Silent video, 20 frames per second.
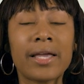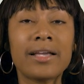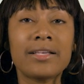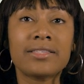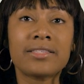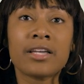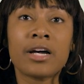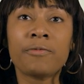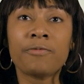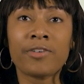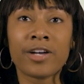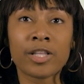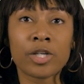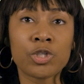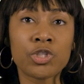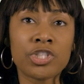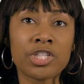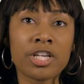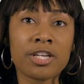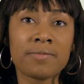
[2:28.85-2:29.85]
Some
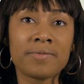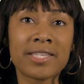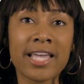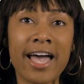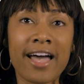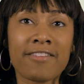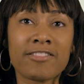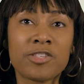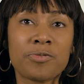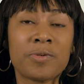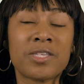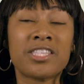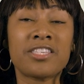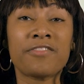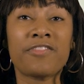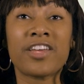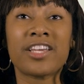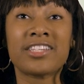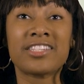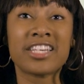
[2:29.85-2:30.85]
fellowships have
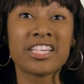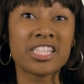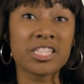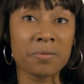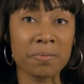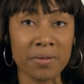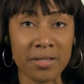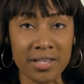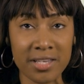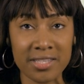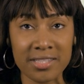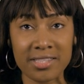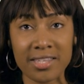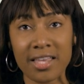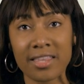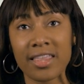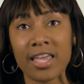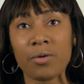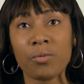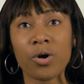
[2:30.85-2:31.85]
specific disciplines
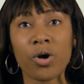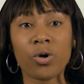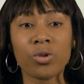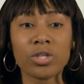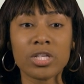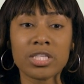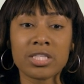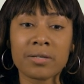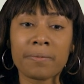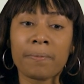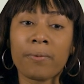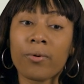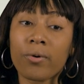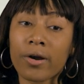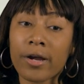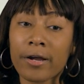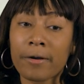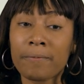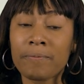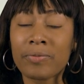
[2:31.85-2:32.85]
that they will only
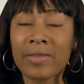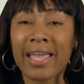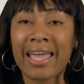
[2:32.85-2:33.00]
support.